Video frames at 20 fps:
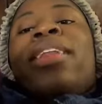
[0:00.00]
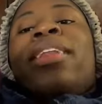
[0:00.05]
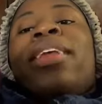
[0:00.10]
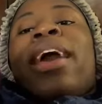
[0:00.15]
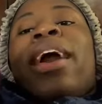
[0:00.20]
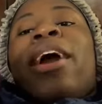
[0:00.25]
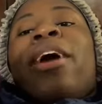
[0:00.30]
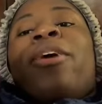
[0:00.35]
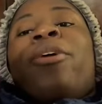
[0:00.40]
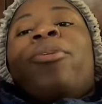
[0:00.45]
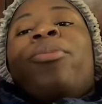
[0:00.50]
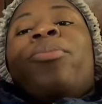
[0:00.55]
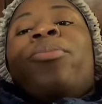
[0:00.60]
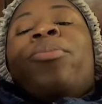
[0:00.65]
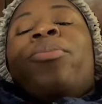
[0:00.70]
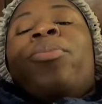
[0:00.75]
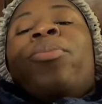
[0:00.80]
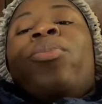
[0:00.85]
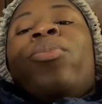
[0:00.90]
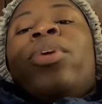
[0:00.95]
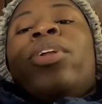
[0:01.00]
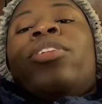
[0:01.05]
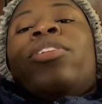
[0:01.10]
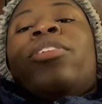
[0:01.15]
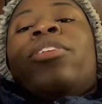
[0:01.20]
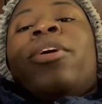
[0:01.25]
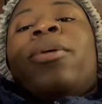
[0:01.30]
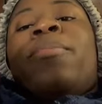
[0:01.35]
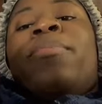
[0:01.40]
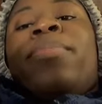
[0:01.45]
out which
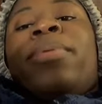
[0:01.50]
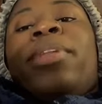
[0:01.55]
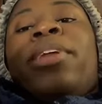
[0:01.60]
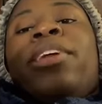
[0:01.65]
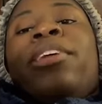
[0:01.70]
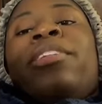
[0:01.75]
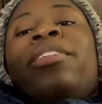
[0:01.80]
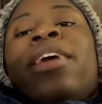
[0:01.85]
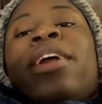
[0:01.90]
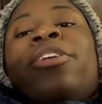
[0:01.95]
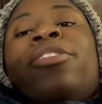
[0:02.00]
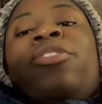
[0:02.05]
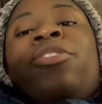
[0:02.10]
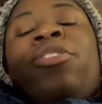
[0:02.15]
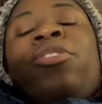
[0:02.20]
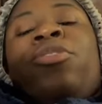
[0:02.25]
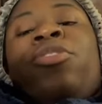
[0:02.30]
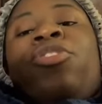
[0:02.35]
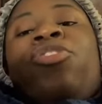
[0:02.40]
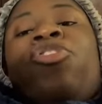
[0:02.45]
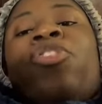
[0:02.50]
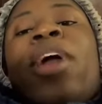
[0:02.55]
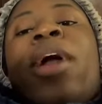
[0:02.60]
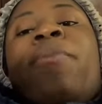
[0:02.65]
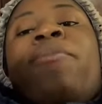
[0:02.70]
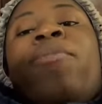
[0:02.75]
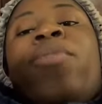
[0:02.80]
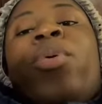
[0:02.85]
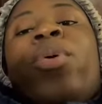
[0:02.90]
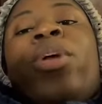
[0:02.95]
companies I secret
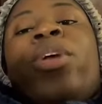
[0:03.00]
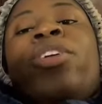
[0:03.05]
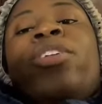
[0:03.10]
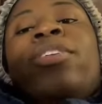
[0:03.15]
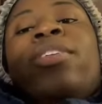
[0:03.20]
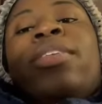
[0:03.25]
shop for, you just